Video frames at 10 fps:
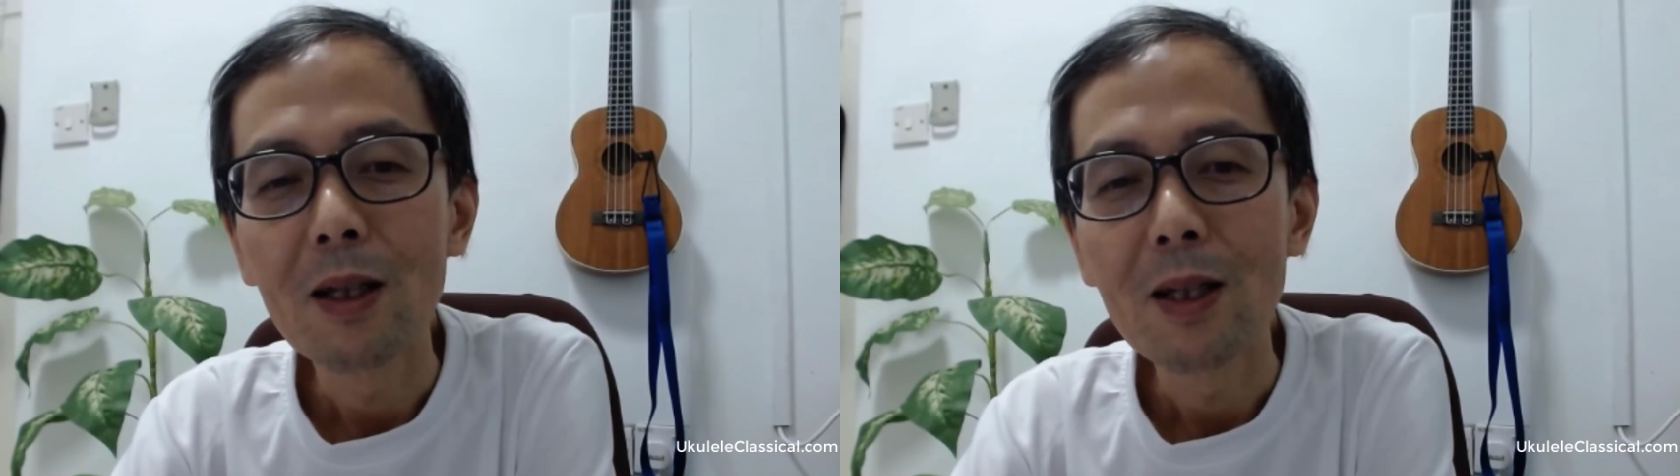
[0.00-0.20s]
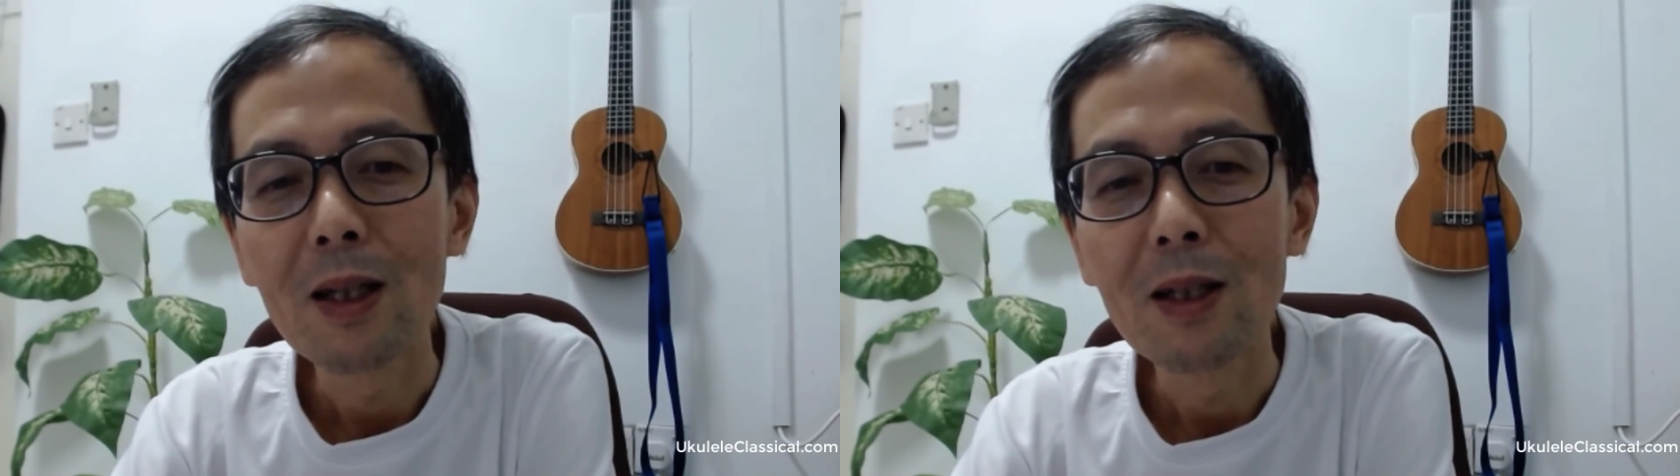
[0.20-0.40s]

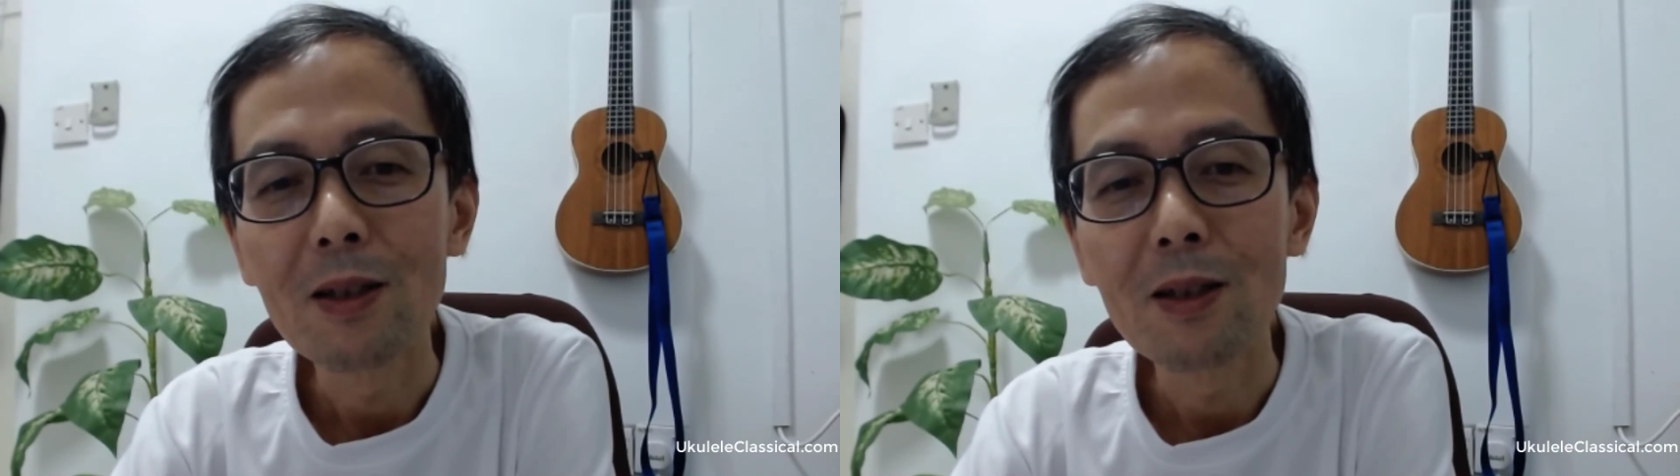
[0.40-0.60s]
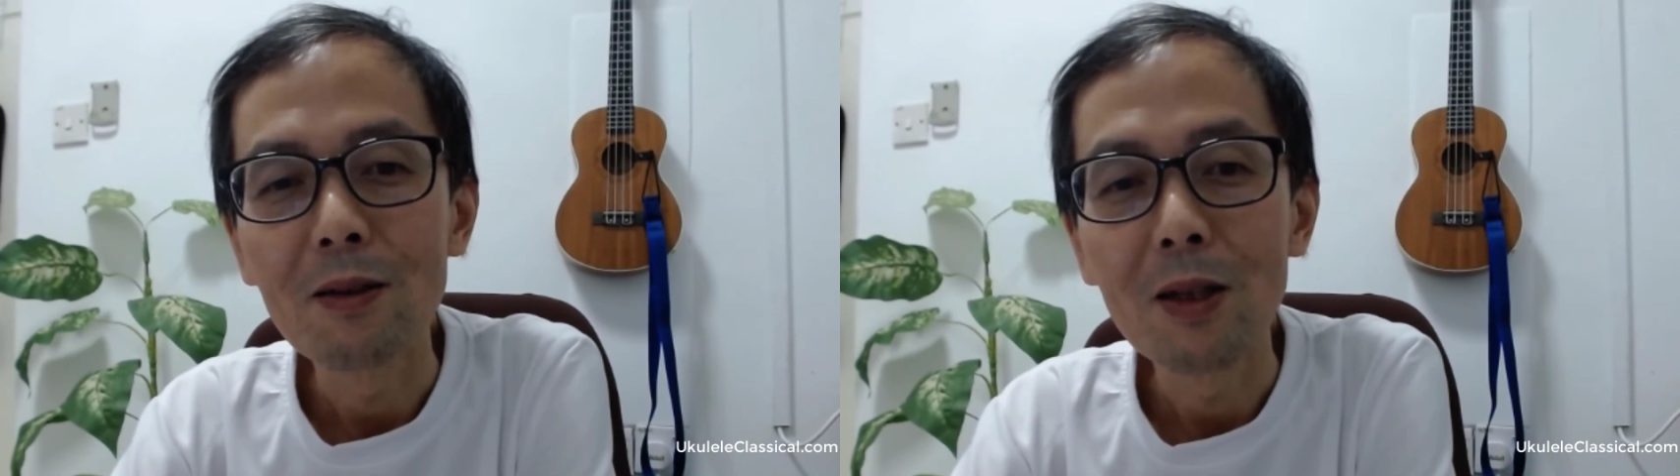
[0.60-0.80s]
in
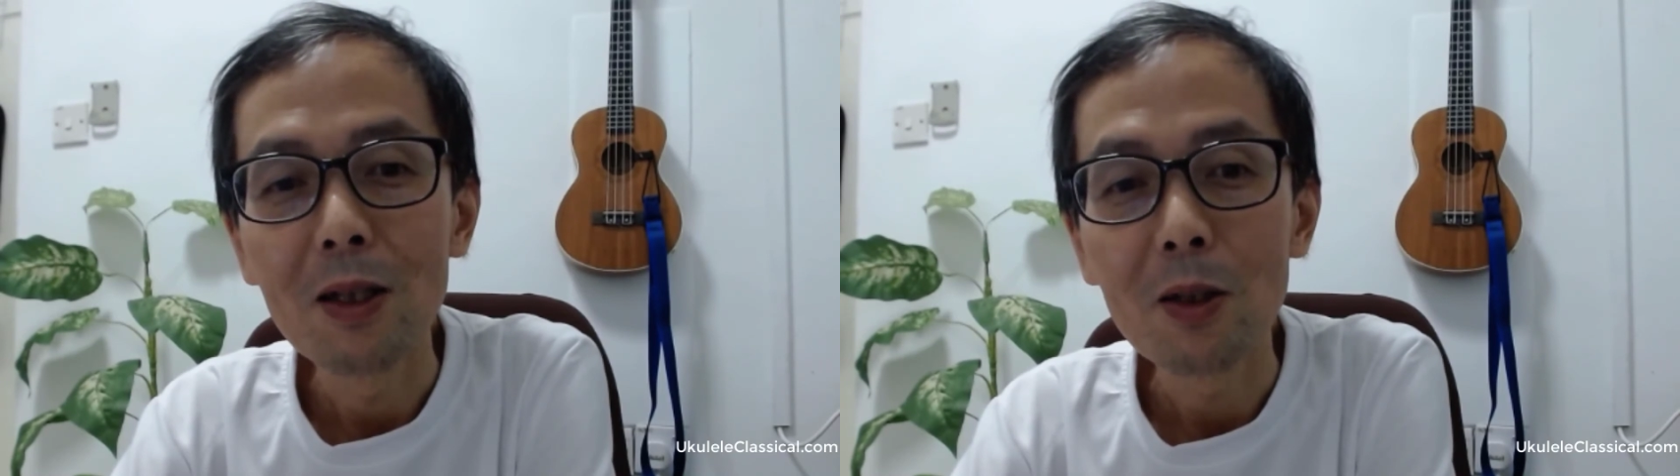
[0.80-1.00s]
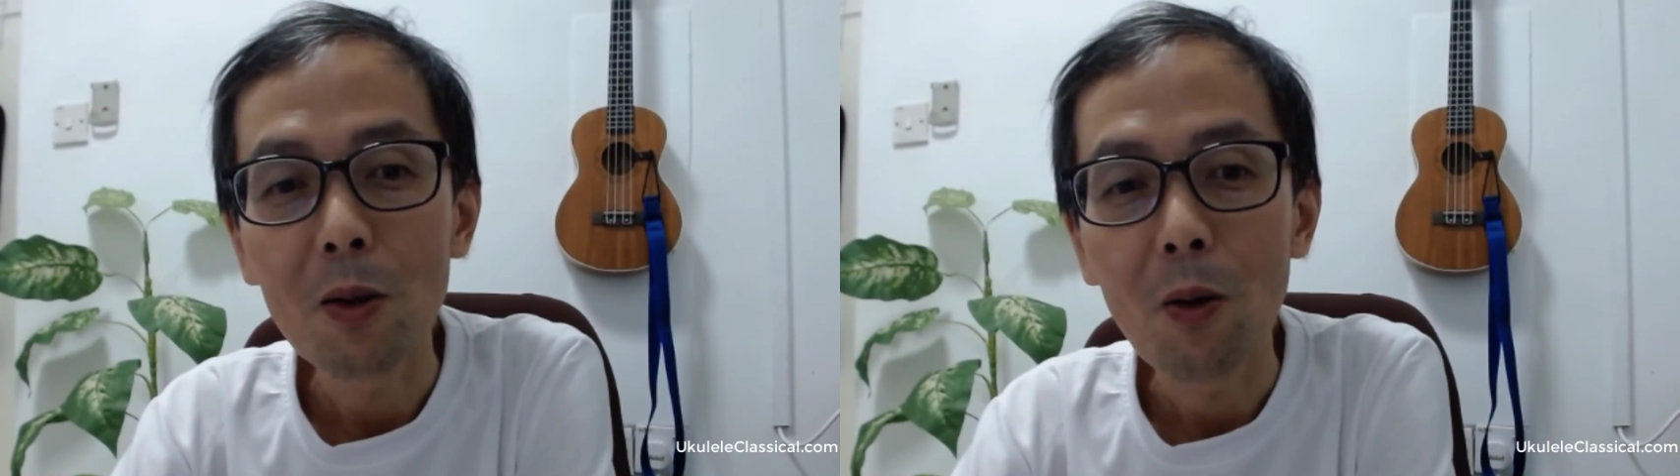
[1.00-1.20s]

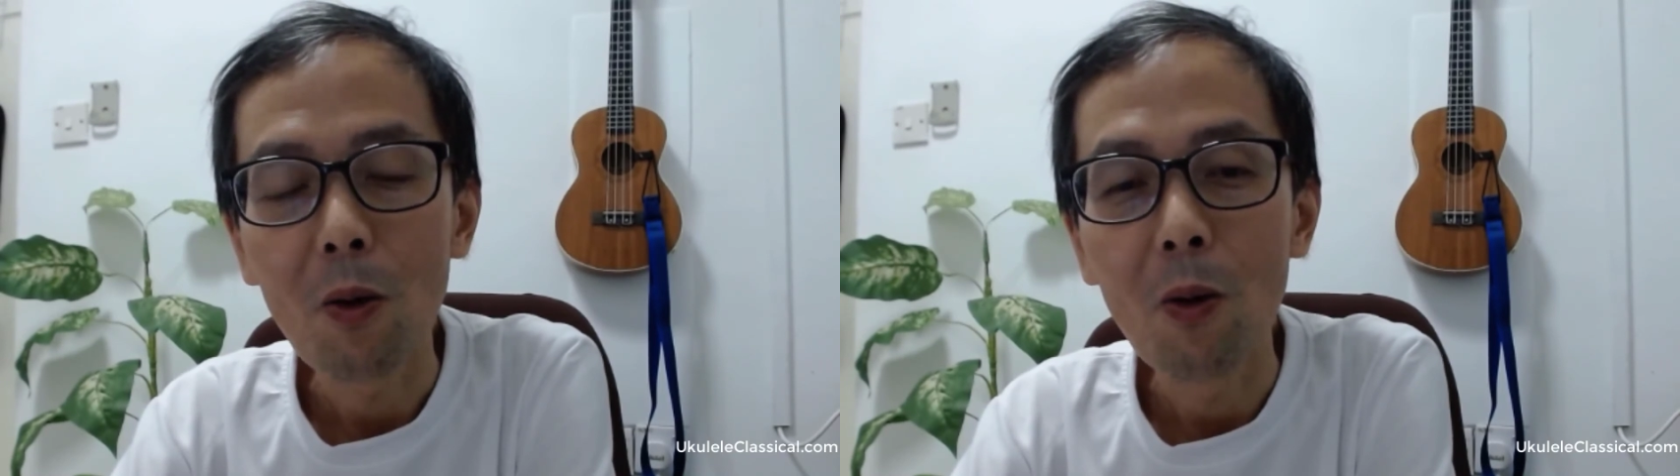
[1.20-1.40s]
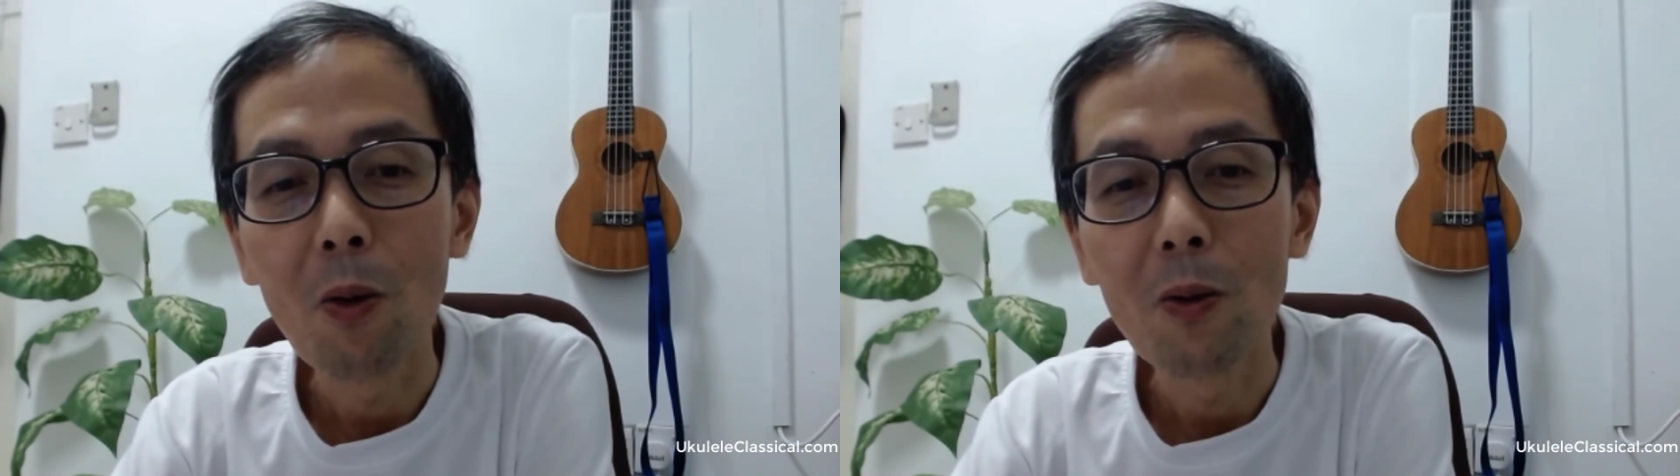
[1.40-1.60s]
series
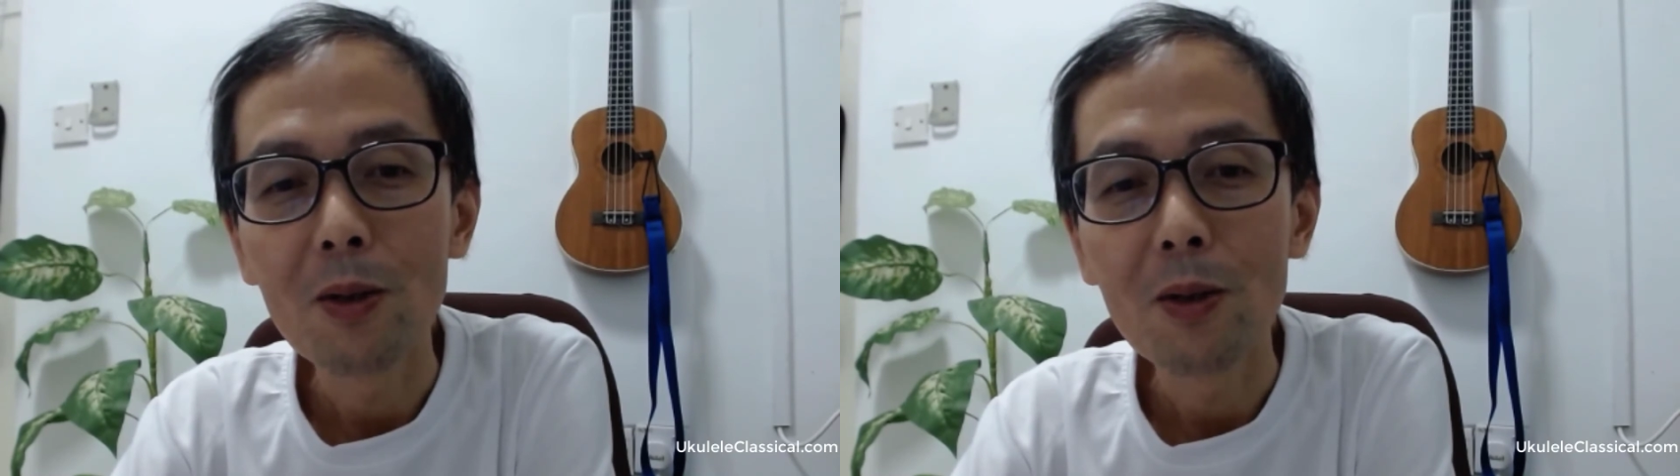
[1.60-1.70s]
or